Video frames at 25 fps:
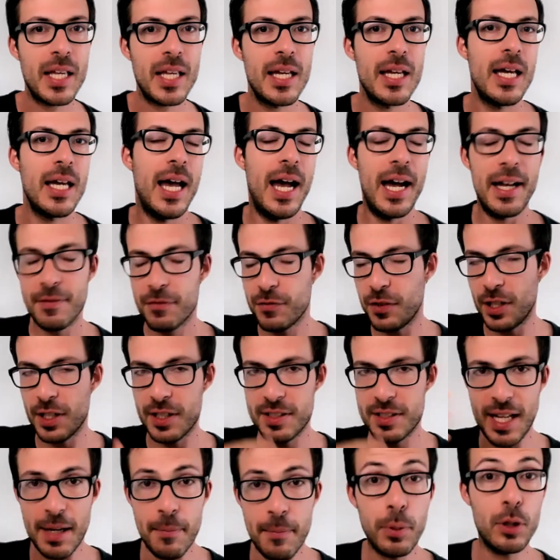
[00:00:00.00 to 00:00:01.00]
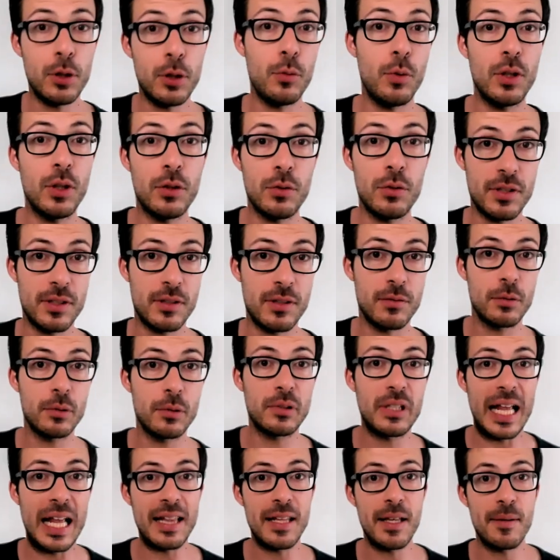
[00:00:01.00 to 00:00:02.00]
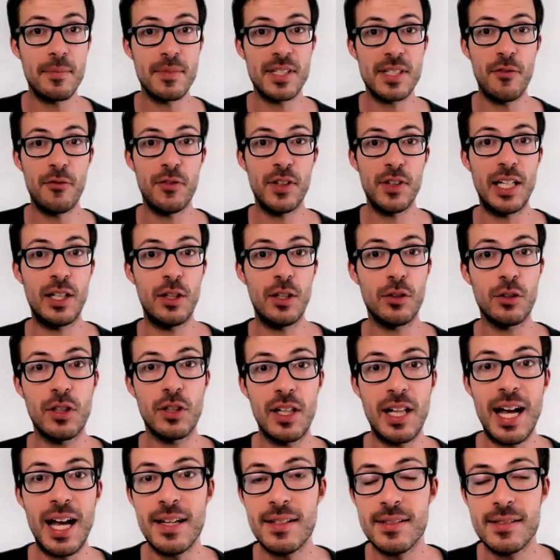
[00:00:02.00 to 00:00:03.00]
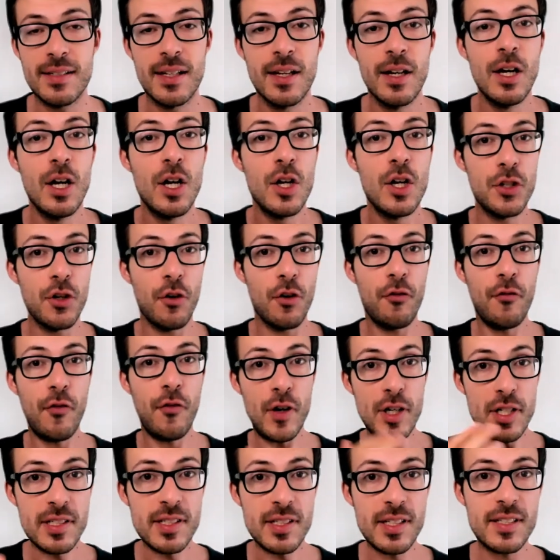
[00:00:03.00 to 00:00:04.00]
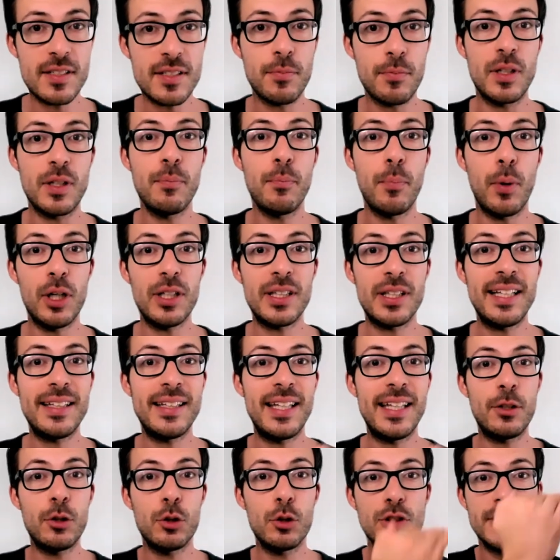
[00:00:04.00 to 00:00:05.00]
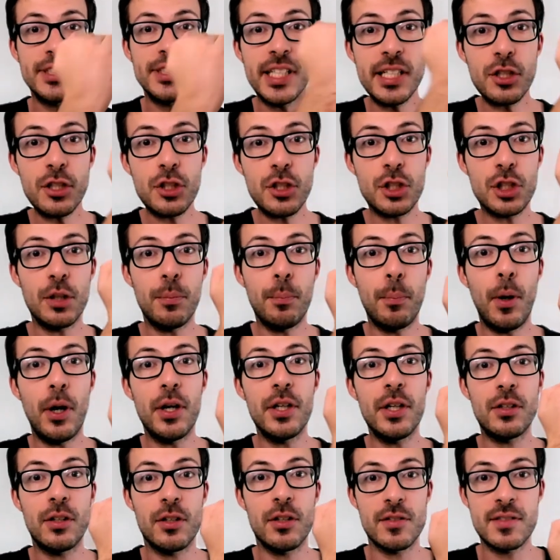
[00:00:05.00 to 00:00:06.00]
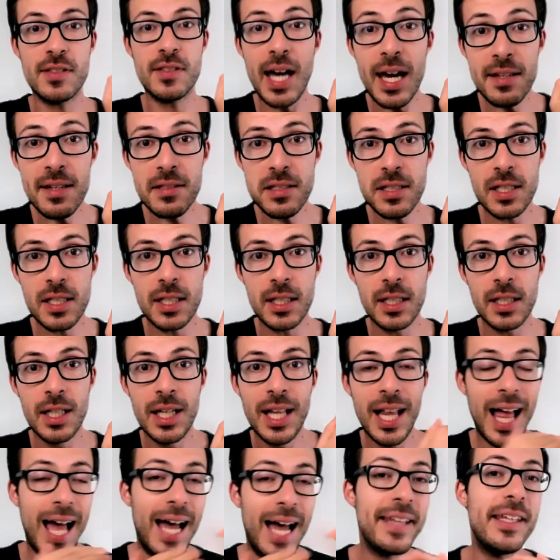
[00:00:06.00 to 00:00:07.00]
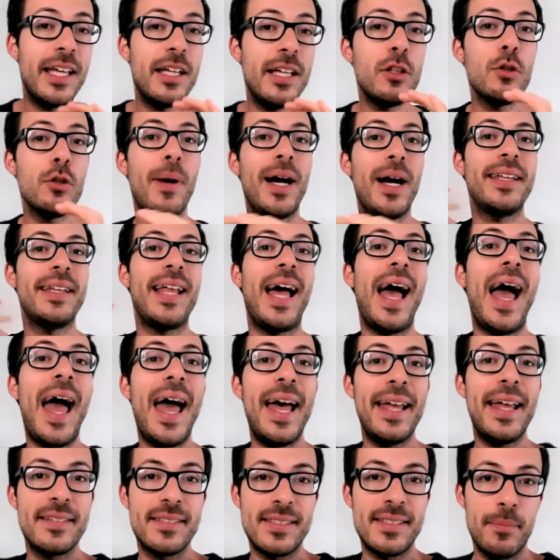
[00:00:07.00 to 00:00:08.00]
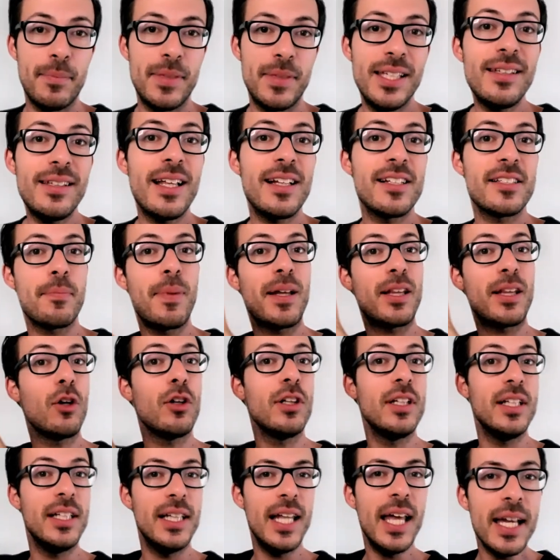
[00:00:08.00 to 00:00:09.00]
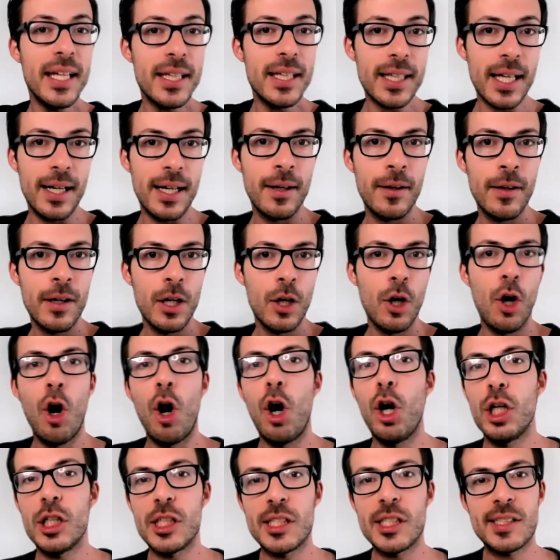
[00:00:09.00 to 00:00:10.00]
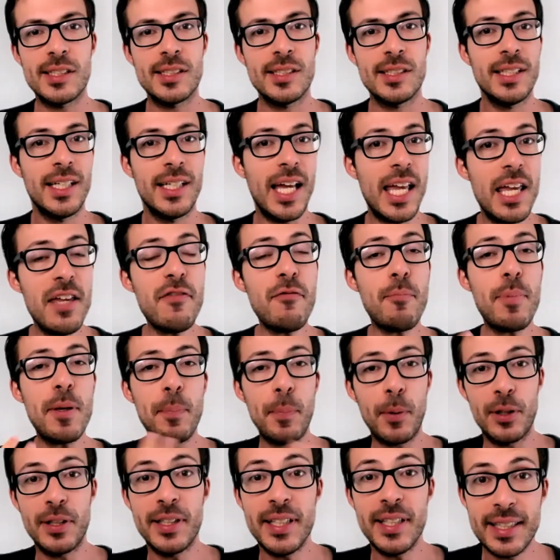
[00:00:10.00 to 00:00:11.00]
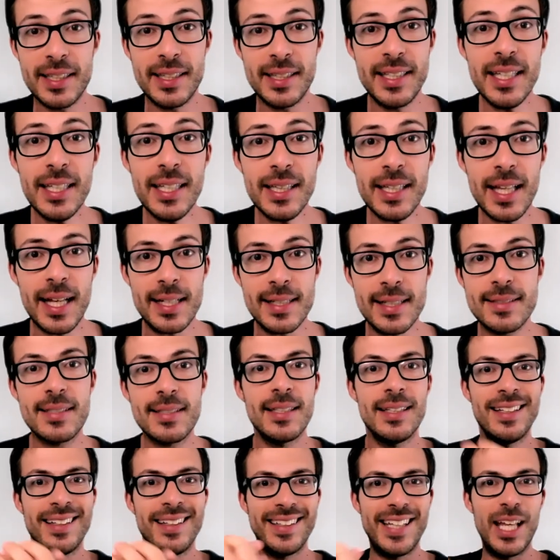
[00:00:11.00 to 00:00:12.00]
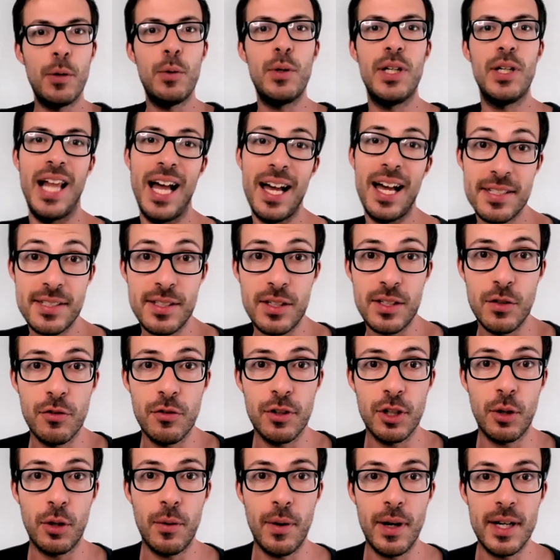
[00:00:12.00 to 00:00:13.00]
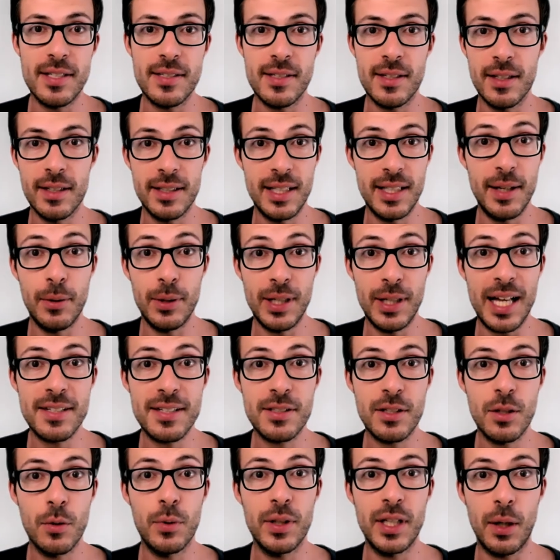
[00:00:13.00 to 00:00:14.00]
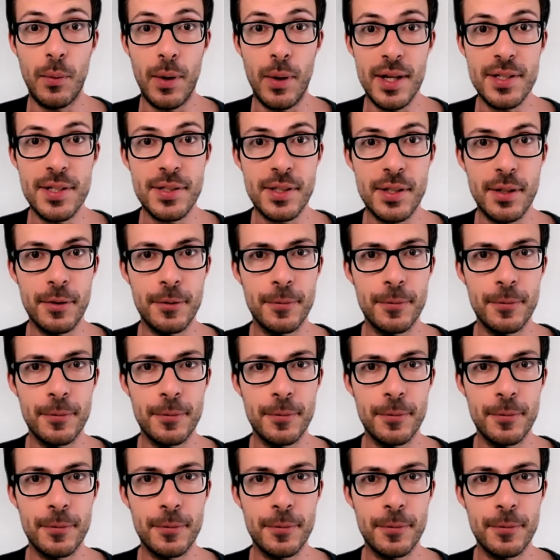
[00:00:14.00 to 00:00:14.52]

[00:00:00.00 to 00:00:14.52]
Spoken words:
And for example, you want to tell them something along the lines. So first, it's important that you reach your point concisely, and then you might add some details, but only later. Or if people need details, they will ask you for questions. They will ask you with a question.